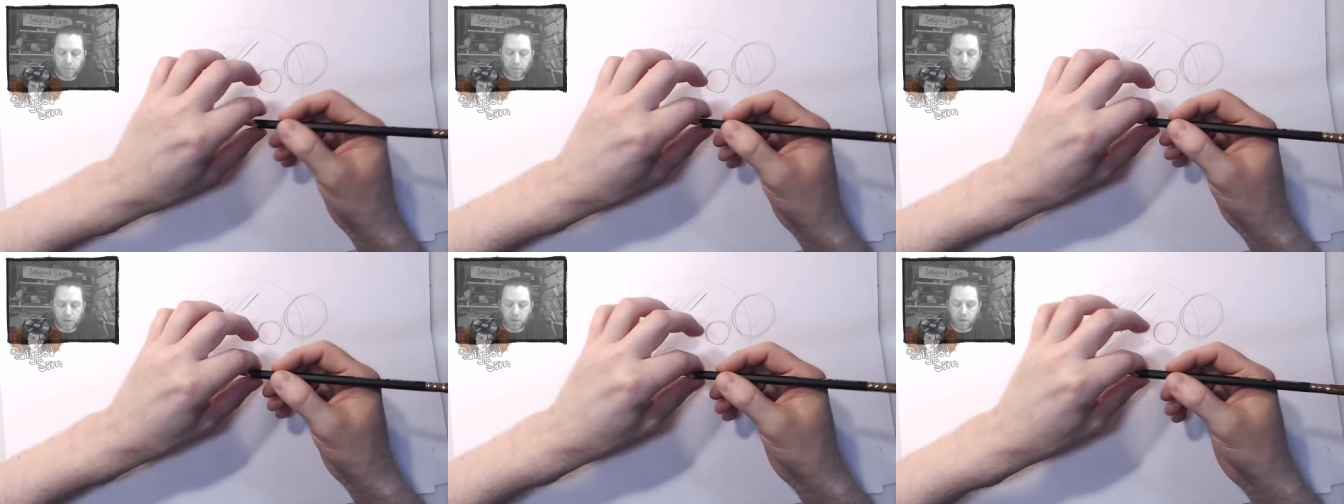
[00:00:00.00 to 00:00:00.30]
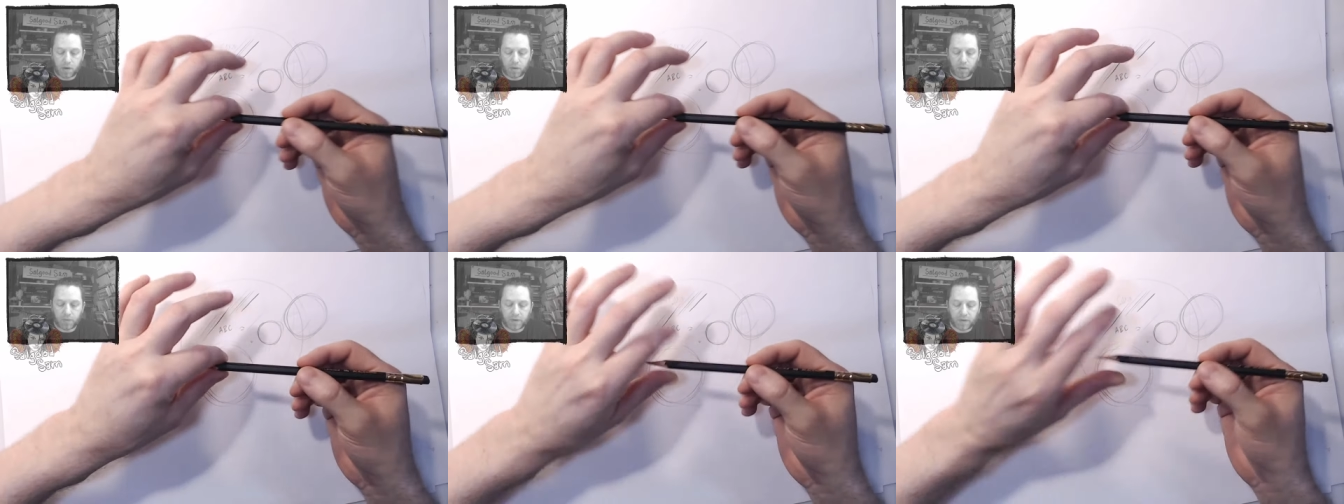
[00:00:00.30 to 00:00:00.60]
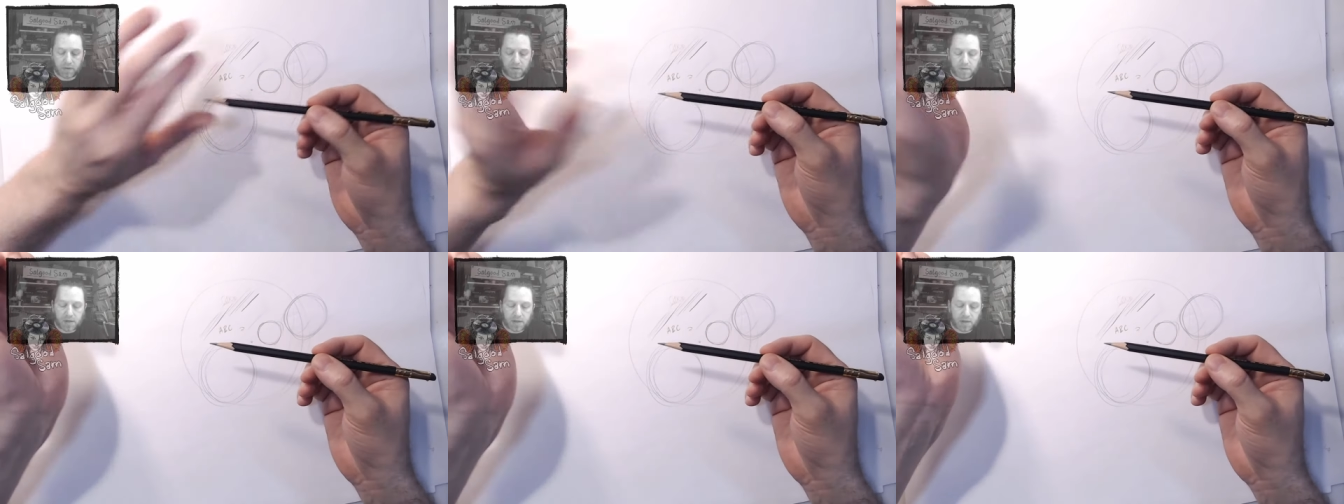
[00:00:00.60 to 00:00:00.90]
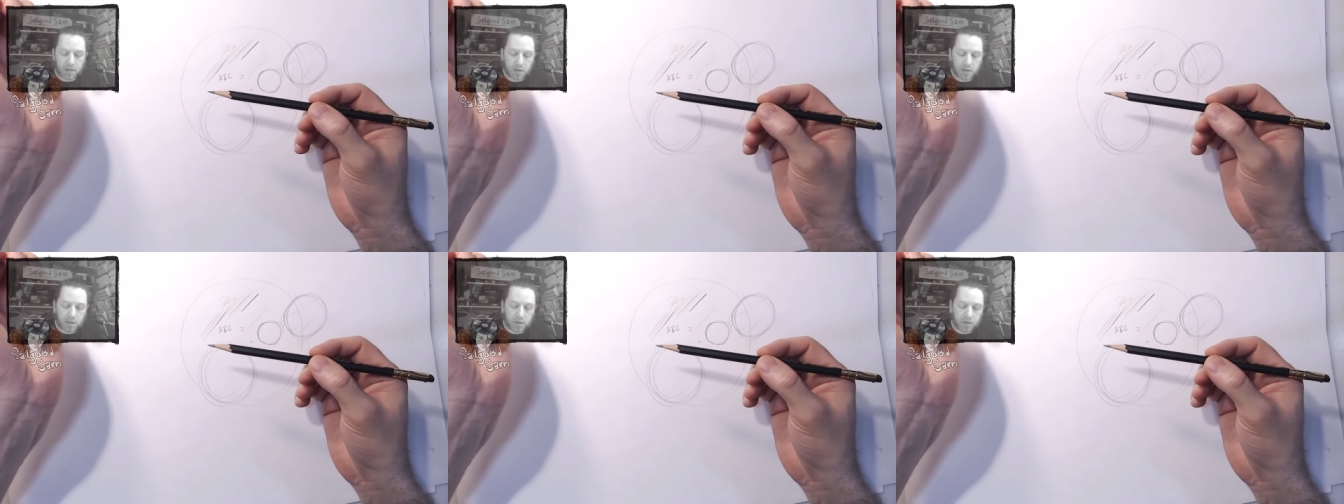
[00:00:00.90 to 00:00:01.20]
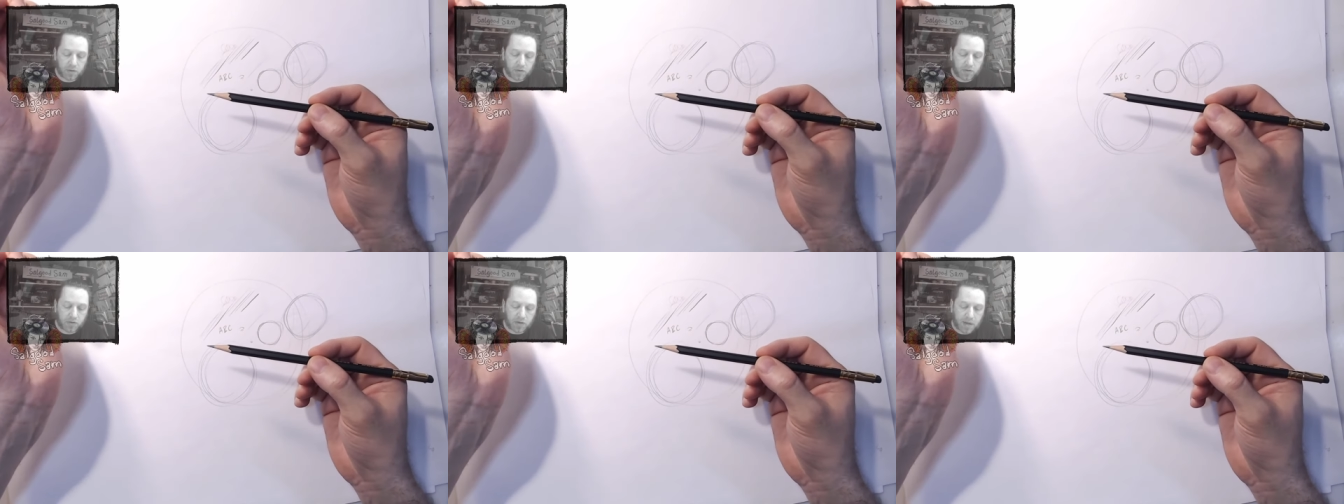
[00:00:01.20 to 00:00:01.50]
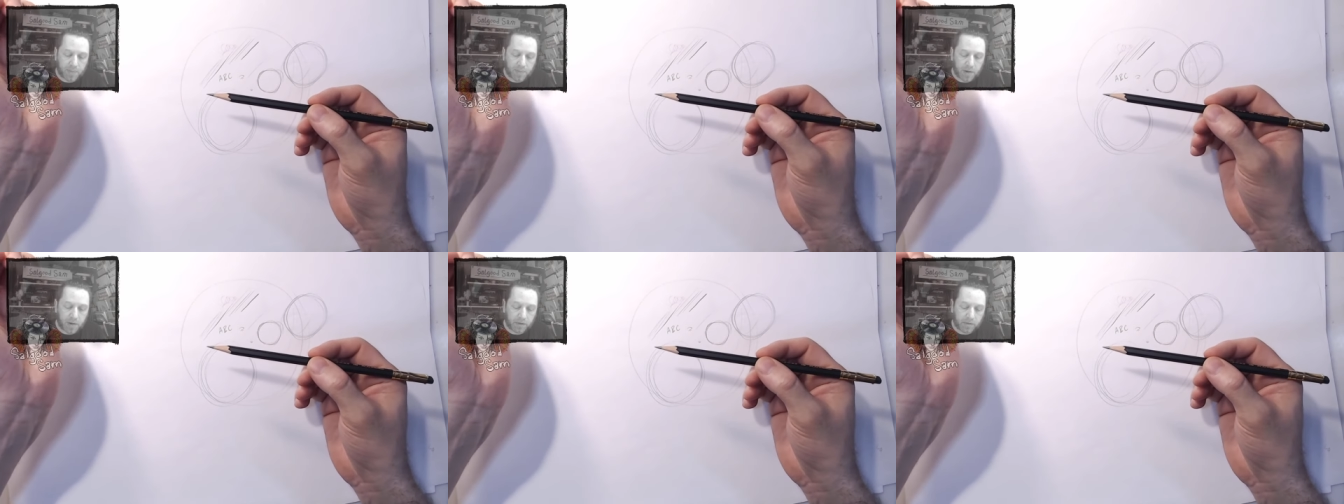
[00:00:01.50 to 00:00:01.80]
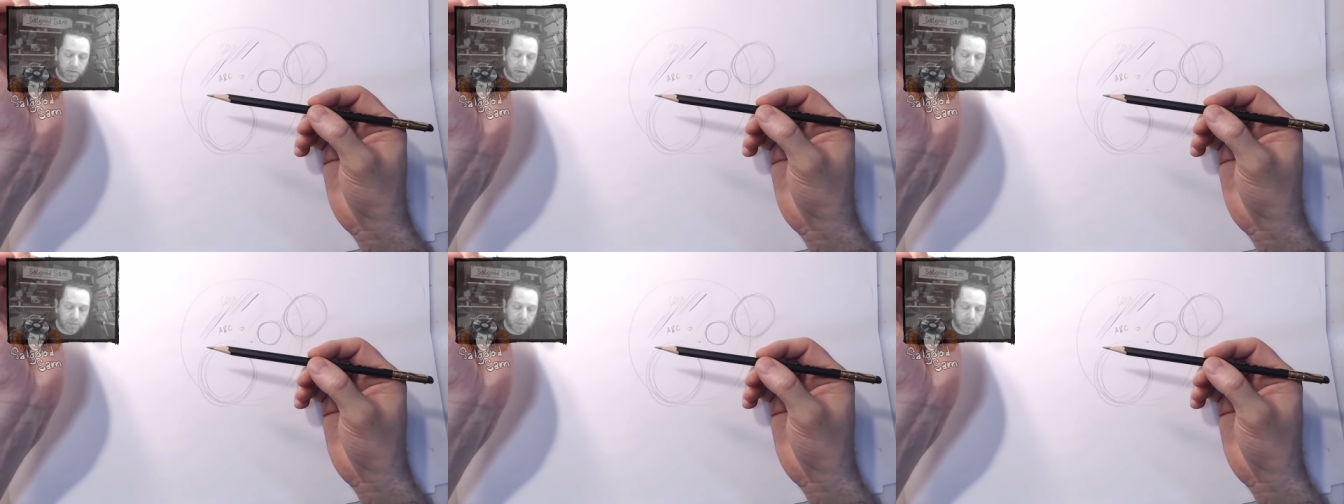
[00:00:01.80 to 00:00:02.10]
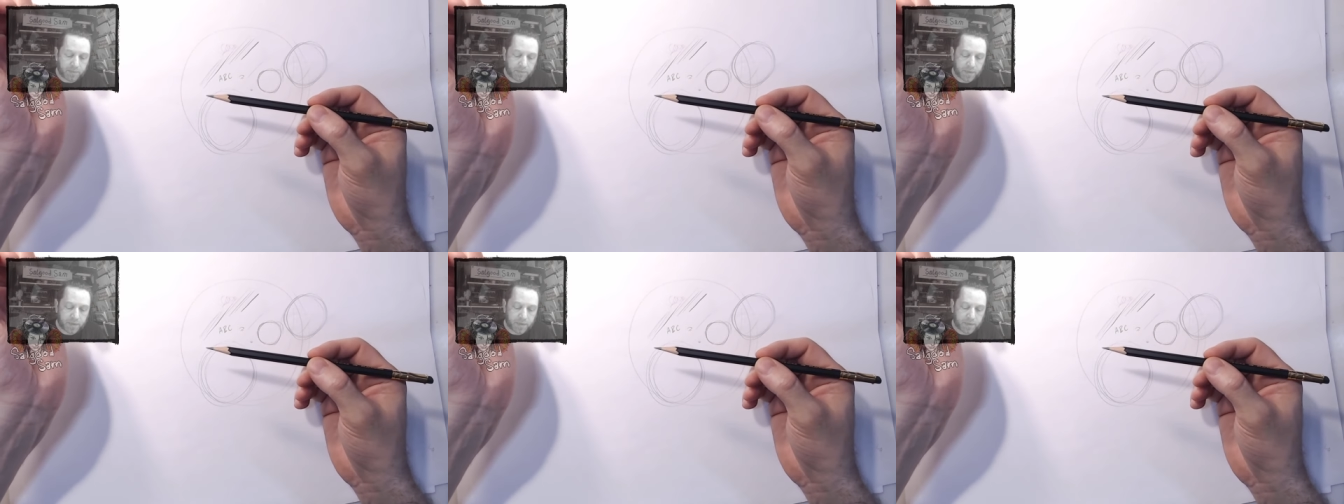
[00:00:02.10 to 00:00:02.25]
along with extending your tripod grip,